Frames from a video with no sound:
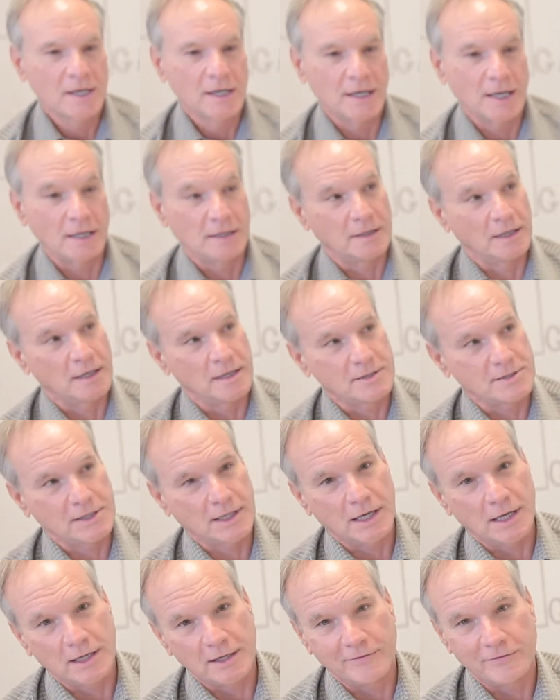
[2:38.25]
And then as it
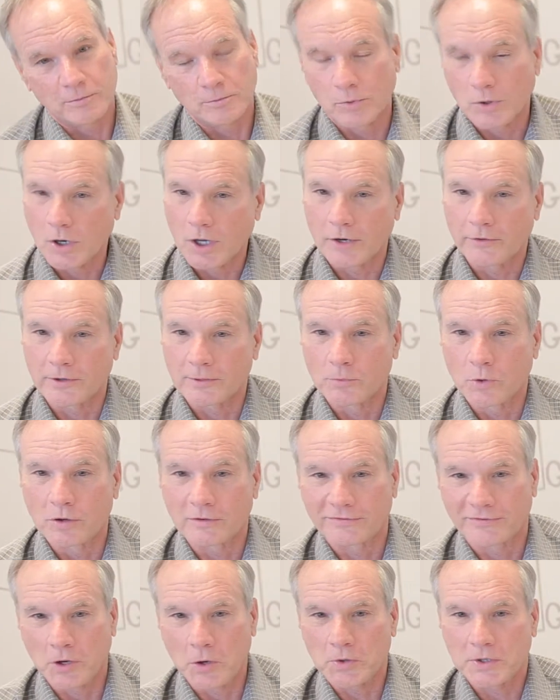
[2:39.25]
got even broader and more
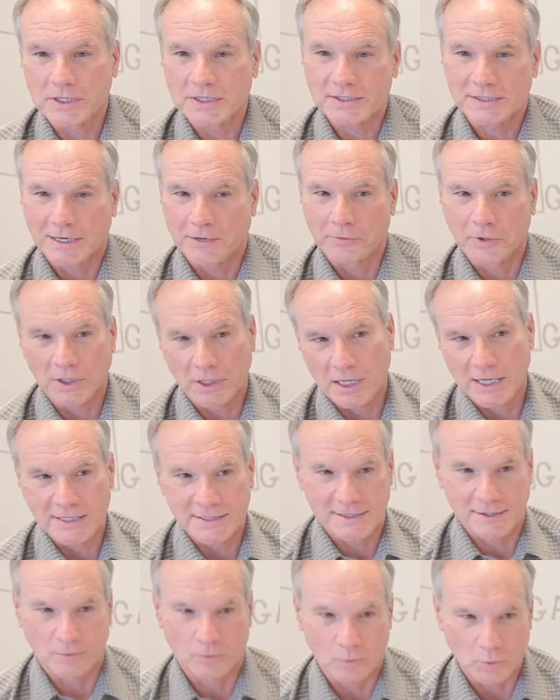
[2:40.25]
focused, I
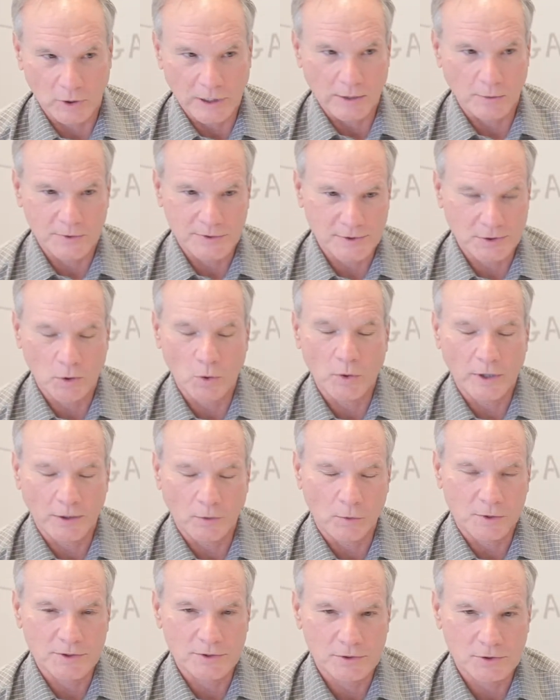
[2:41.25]
realized that what I was
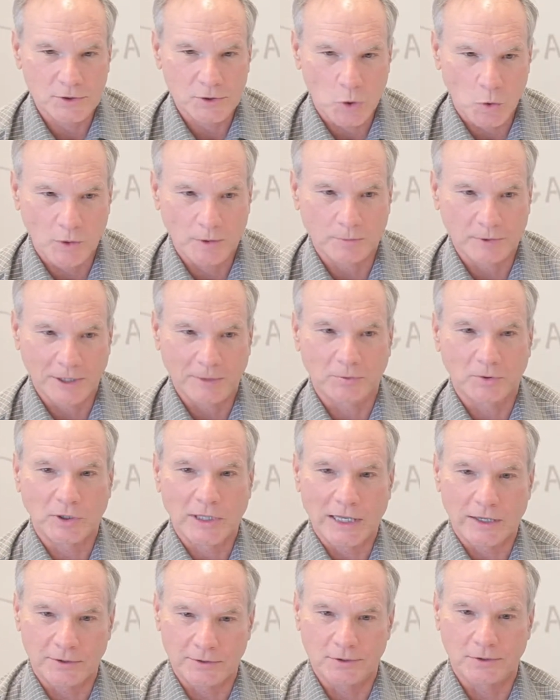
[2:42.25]
doing was showing people
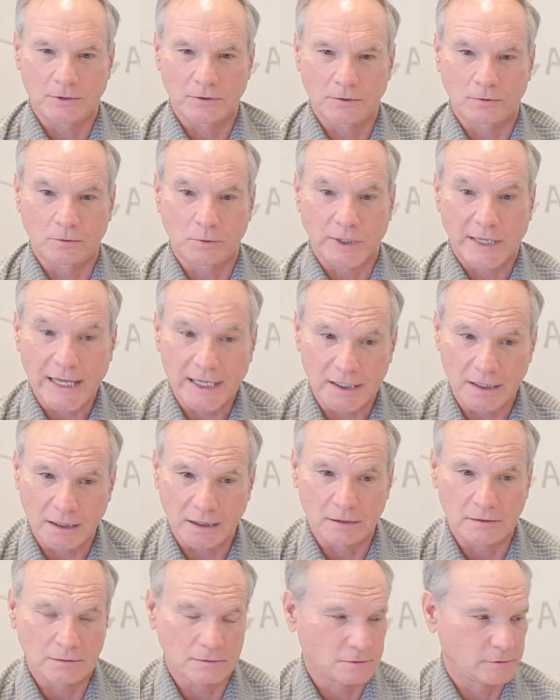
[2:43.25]
how to do what I
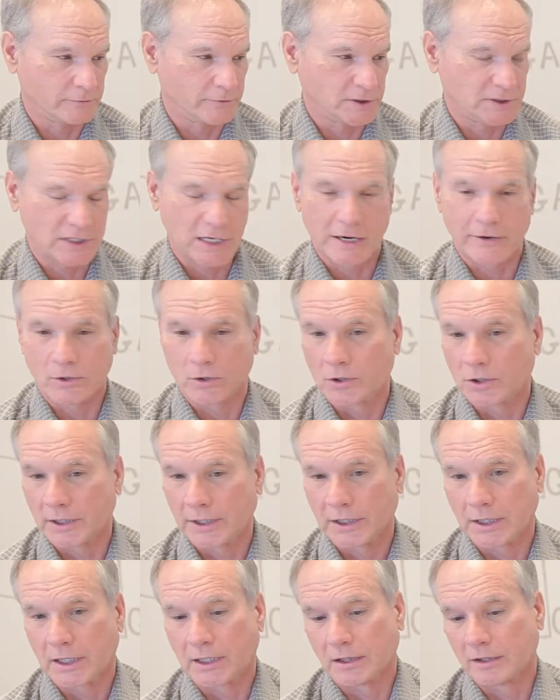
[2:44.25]
did, retire
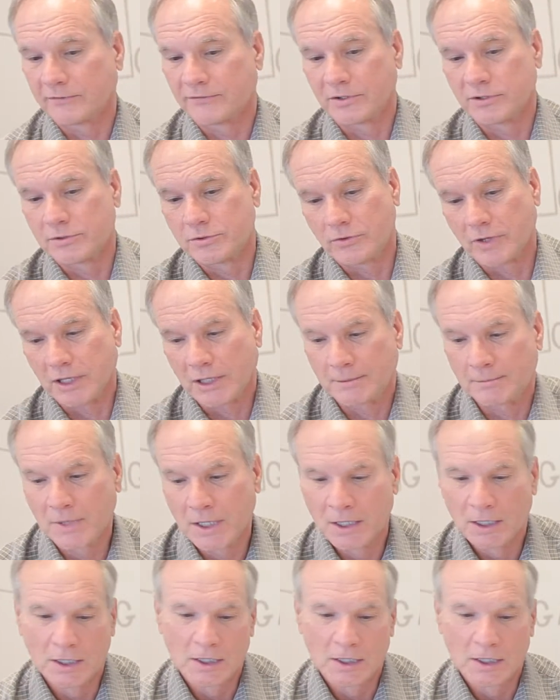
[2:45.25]
early and live the dream.